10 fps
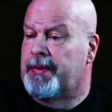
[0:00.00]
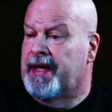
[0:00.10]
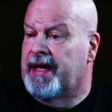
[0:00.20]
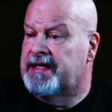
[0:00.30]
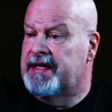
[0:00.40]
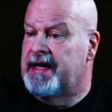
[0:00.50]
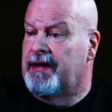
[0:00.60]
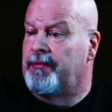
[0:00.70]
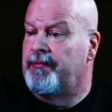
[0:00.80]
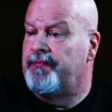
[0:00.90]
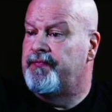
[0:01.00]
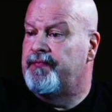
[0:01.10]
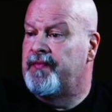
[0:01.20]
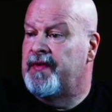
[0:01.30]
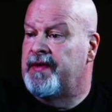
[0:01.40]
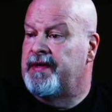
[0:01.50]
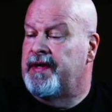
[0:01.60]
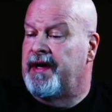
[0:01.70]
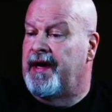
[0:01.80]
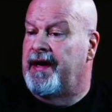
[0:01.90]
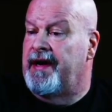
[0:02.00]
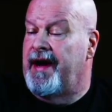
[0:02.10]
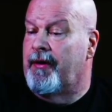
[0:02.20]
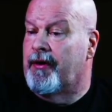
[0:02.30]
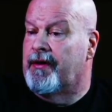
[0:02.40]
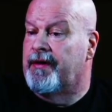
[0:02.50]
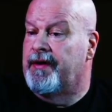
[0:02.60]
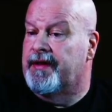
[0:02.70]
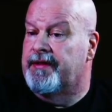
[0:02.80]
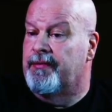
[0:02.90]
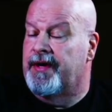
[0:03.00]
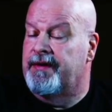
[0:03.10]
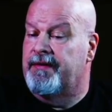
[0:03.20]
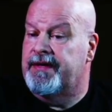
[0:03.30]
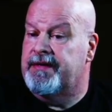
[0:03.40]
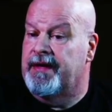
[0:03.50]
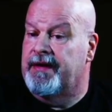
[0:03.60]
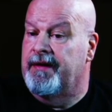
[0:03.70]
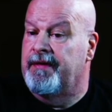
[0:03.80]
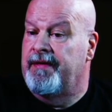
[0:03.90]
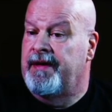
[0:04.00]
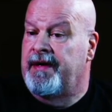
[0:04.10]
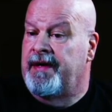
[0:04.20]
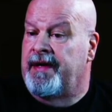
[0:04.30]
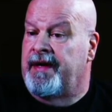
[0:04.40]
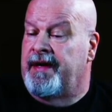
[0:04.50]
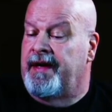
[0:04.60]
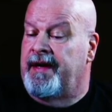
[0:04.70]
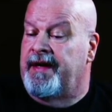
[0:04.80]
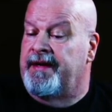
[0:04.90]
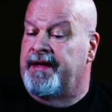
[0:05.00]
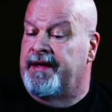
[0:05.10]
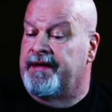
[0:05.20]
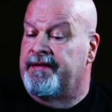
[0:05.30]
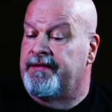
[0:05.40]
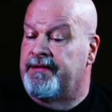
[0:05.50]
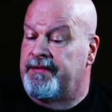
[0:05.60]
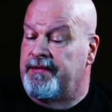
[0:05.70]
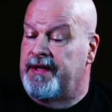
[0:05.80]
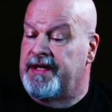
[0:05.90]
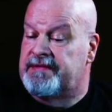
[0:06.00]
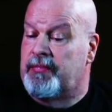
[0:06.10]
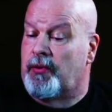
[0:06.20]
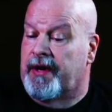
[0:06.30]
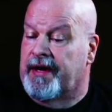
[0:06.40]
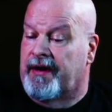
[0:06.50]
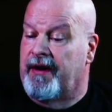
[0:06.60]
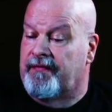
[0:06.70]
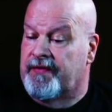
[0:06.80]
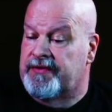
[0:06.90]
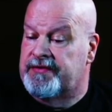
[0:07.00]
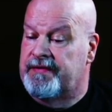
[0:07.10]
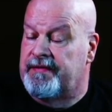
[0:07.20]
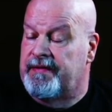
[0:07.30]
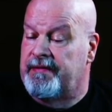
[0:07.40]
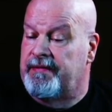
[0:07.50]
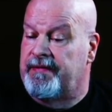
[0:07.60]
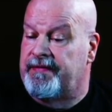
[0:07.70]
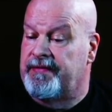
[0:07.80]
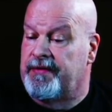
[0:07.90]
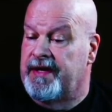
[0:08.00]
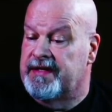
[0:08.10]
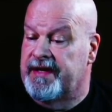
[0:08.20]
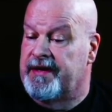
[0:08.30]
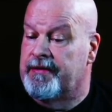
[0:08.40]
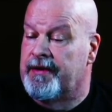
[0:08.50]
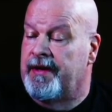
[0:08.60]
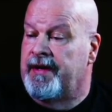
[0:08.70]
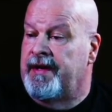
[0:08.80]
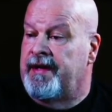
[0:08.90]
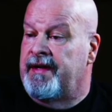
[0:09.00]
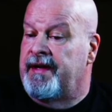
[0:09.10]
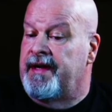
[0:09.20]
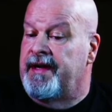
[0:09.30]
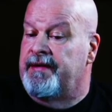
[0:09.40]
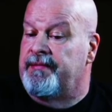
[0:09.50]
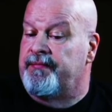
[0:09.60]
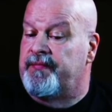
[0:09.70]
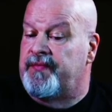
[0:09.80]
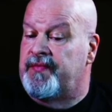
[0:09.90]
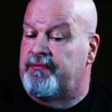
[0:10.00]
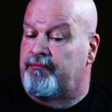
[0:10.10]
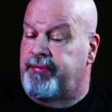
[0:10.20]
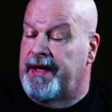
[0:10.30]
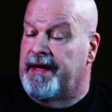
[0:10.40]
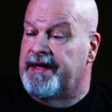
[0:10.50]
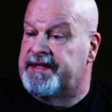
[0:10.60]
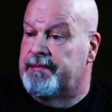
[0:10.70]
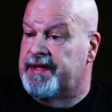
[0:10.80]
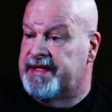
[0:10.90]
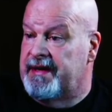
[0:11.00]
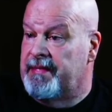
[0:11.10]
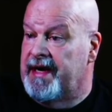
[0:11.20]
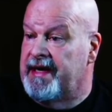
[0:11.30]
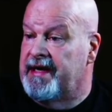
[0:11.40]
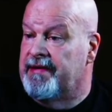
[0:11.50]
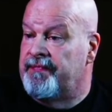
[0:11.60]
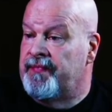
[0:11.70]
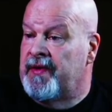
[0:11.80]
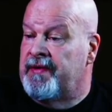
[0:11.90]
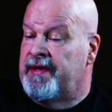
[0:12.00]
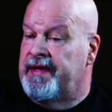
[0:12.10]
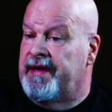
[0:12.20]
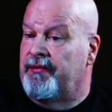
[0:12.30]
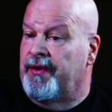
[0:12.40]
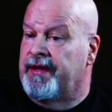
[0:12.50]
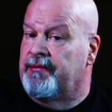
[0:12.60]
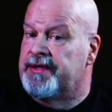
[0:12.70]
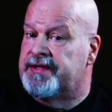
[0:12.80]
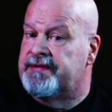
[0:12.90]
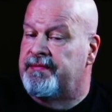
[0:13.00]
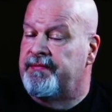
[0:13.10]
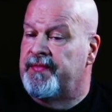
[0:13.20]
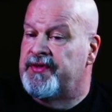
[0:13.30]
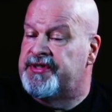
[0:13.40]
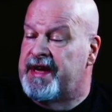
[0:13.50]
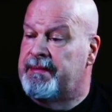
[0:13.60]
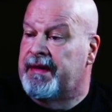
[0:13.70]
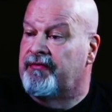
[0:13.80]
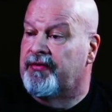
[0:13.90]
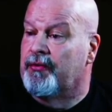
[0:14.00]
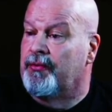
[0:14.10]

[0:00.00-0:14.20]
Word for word: exciting hour at the restaurant there. And then he spoke at a conference a few days later and played on some of the same idea. And that really was shaping for